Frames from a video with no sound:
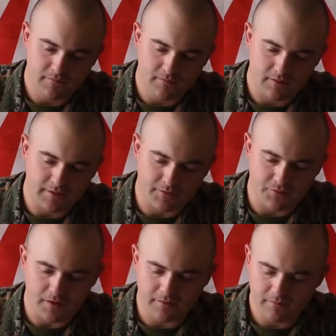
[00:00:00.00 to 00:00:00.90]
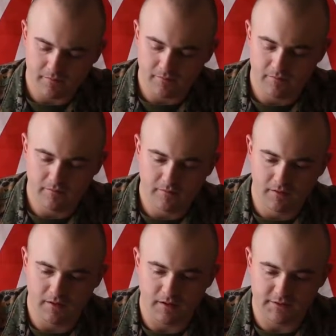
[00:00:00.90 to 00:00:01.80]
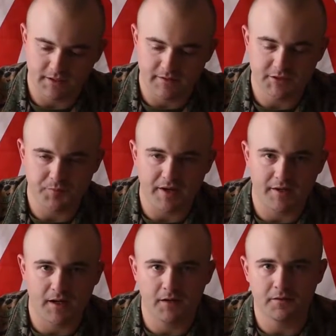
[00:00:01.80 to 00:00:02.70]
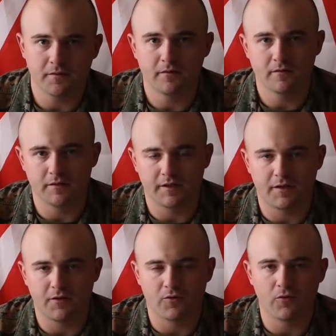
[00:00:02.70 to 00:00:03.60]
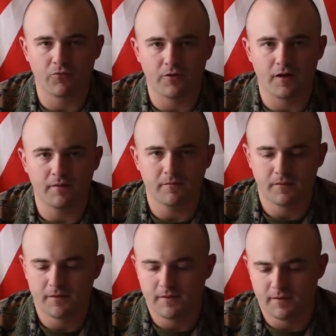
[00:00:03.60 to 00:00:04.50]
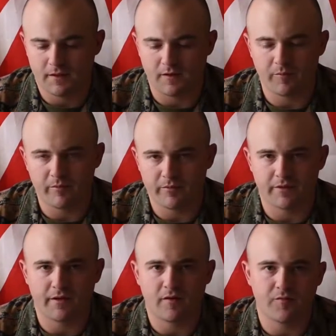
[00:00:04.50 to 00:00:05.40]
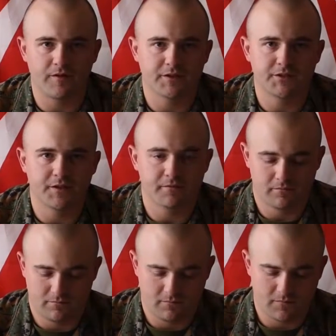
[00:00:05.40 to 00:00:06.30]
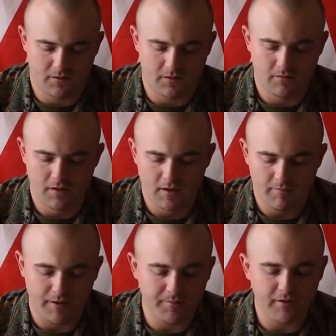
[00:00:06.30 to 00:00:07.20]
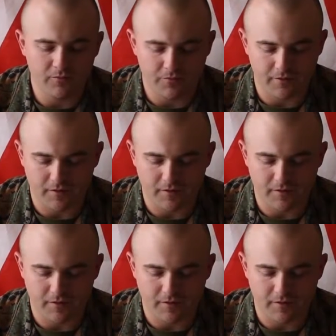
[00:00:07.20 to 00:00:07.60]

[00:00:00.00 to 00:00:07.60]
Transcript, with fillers: on the threading. I'll tighten this back on, let it cure overnight, and I'll be able to take it off the next day. Okay, maybe even within a